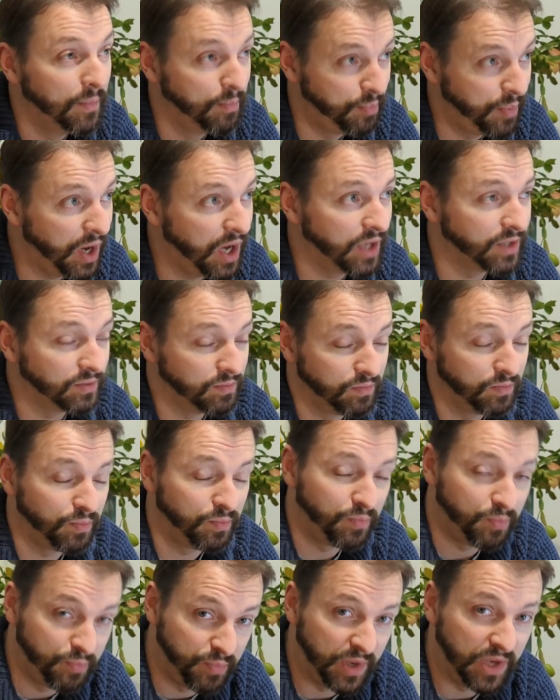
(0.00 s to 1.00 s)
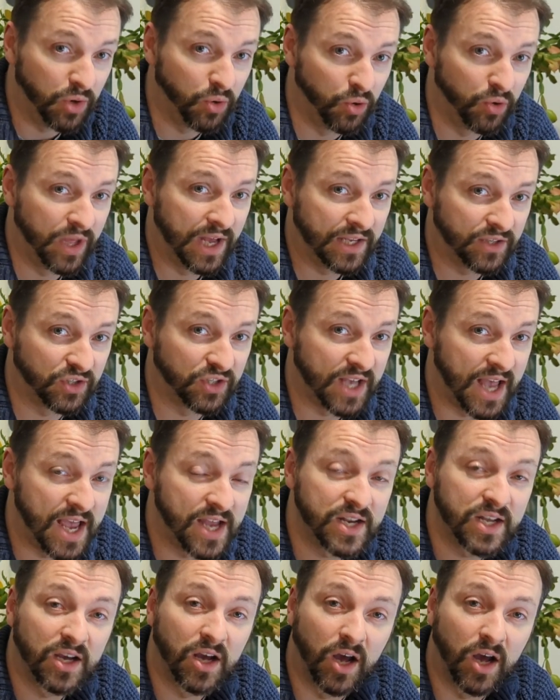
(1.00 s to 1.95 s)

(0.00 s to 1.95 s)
But, be all that said,